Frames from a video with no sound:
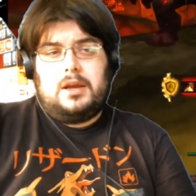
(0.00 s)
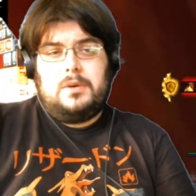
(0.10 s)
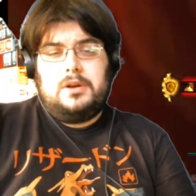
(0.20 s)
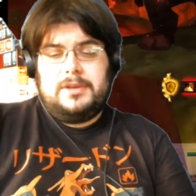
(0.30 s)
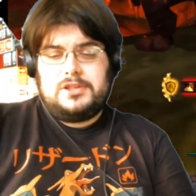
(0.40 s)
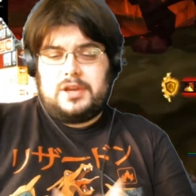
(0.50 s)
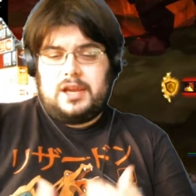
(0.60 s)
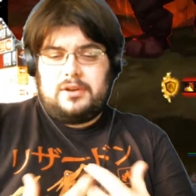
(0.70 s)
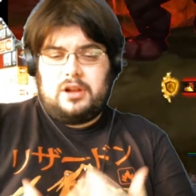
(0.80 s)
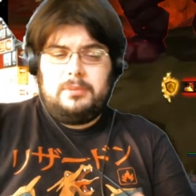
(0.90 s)
I wanted to make sure I
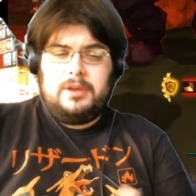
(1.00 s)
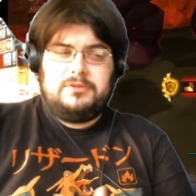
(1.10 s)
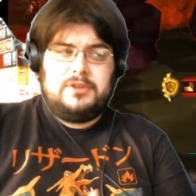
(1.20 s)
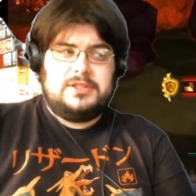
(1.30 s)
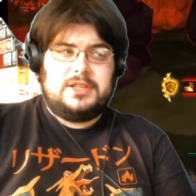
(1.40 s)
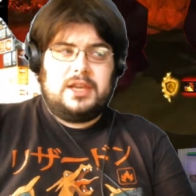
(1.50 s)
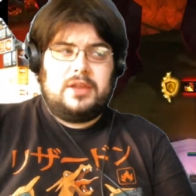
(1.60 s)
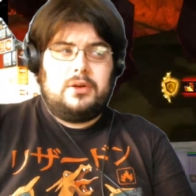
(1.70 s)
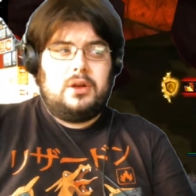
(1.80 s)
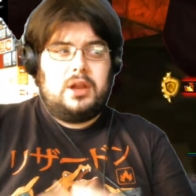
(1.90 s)
had all my friends
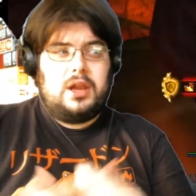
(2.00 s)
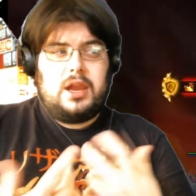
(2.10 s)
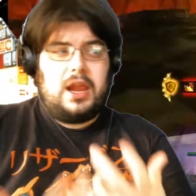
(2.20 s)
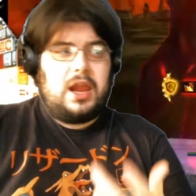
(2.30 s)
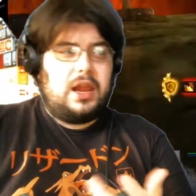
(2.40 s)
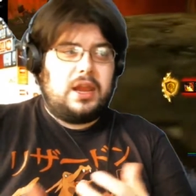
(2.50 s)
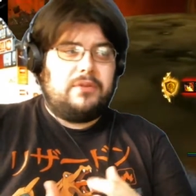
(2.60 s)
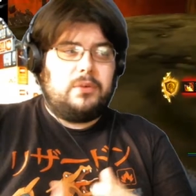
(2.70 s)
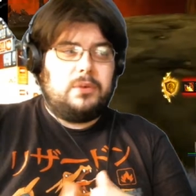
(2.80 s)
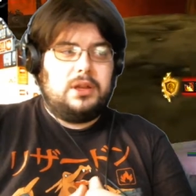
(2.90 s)
together and
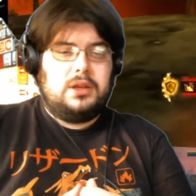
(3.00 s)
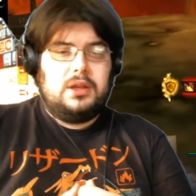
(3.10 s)
everyone.